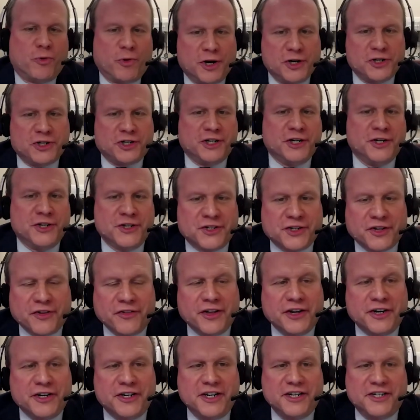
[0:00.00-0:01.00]
questions, and
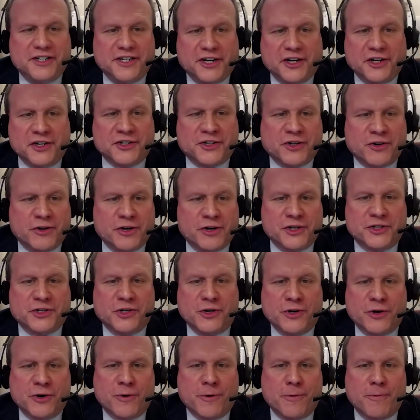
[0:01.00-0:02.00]
the details are
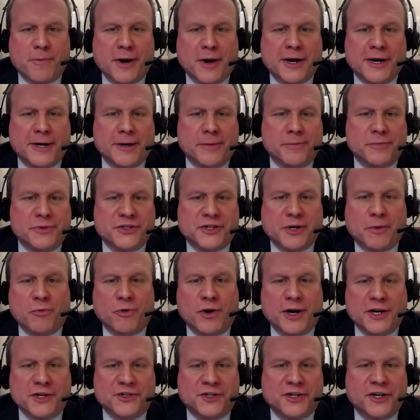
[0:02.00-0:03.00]
also
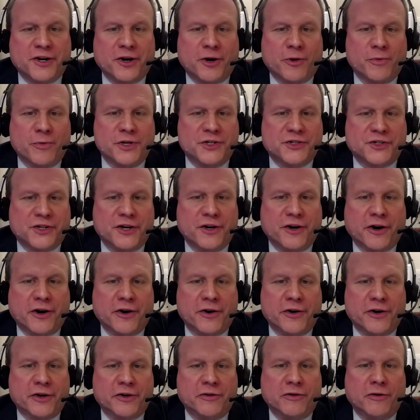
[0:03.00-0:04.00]
summarized in our recent
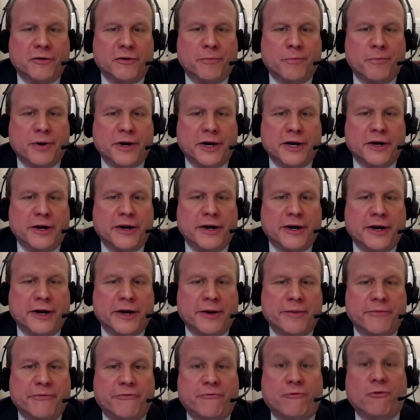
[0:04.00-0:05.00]
article. But
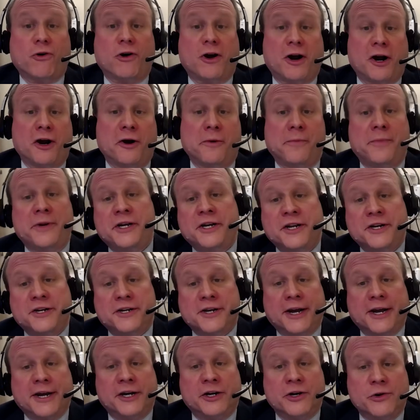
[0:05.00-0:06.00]
for RBD
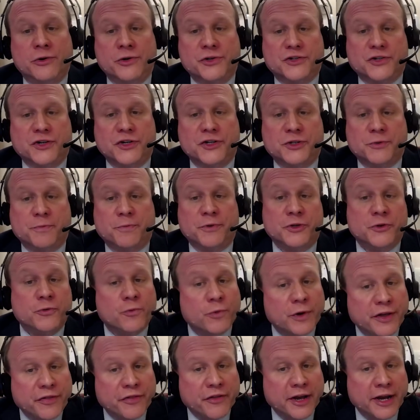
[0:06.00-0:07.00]
diagnosis
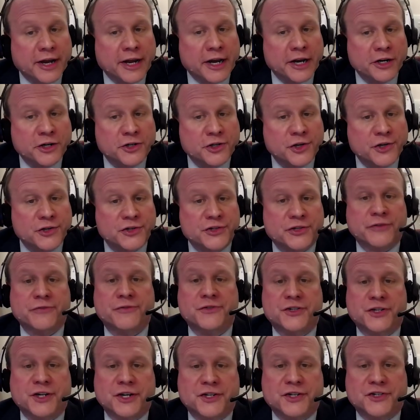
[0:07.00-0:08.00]
between the ages of
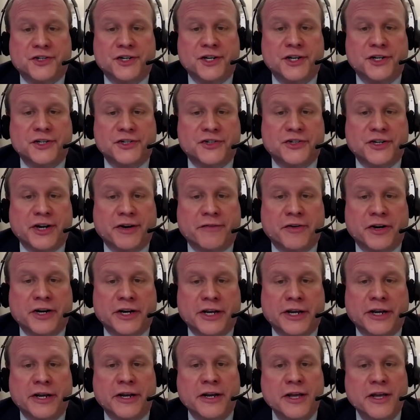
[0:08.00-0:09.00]
60 and
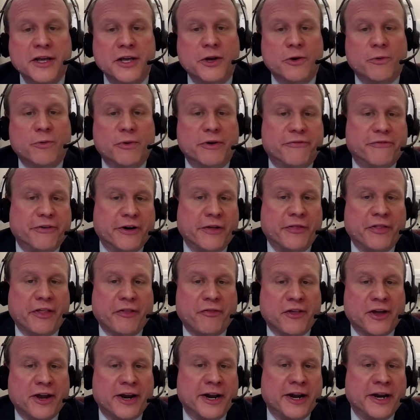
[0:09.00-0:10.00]
70, we found
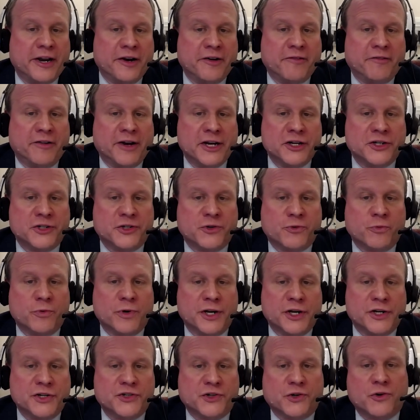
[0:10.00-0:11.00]
that the annualized
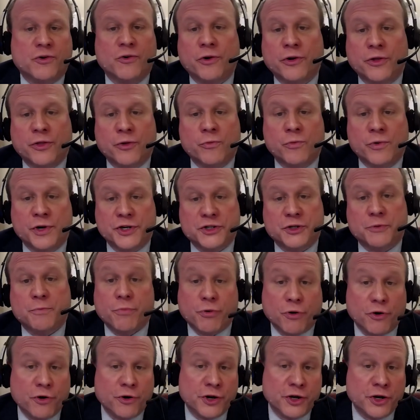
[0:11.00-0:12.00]
risk, or the risk
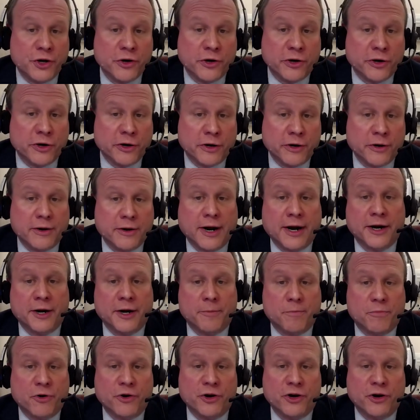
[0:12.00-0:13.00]
per year on
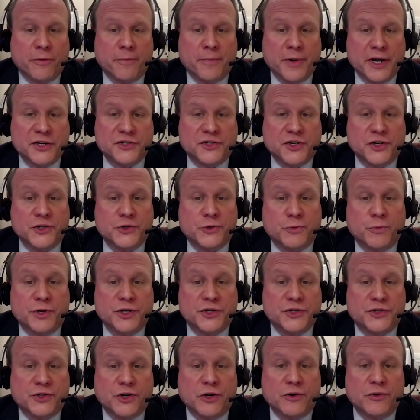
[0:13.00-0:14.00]
a per year basis,
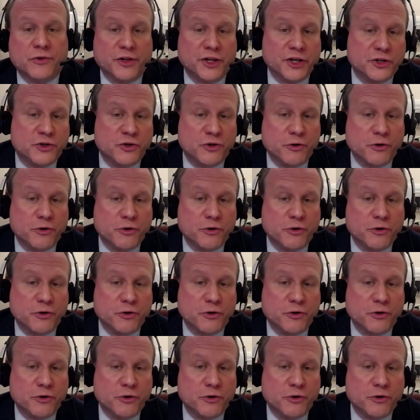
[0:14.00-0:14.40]
was only